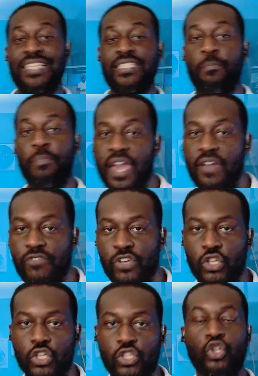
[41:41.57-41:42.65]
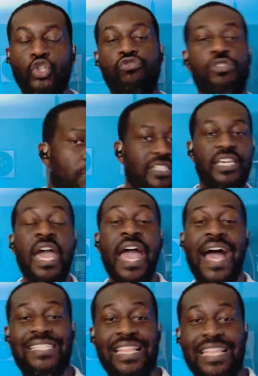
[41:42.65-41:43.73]
your social responsibility as a leader, your
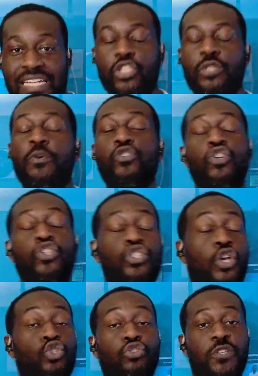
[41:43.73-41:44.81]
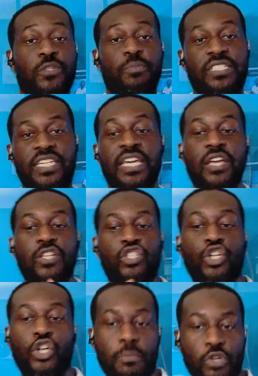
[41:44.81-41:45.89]
social responsibility to the community
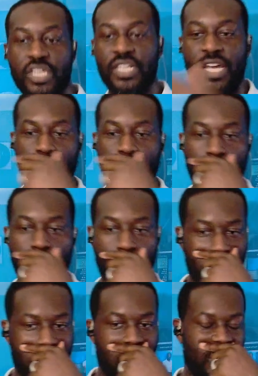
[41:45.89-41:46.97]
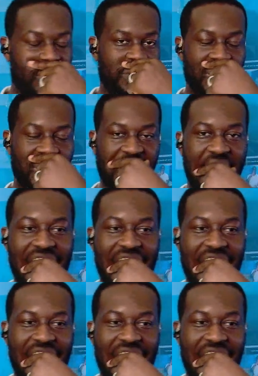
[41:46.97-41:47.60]
that you're a part of. Okay? I want you